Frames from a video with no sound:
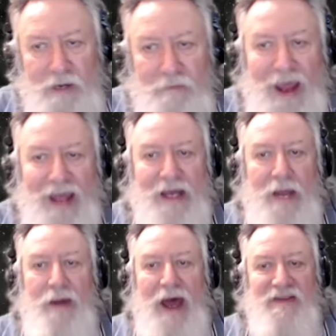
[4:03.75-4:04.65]
impact
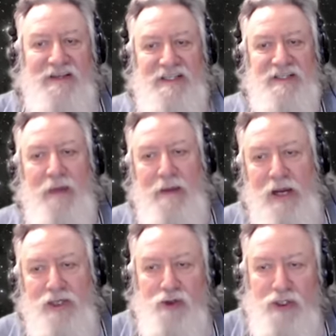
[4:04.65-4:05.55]
hypothesis by
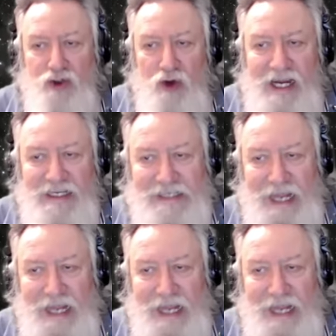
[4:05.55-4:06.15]
measuring trace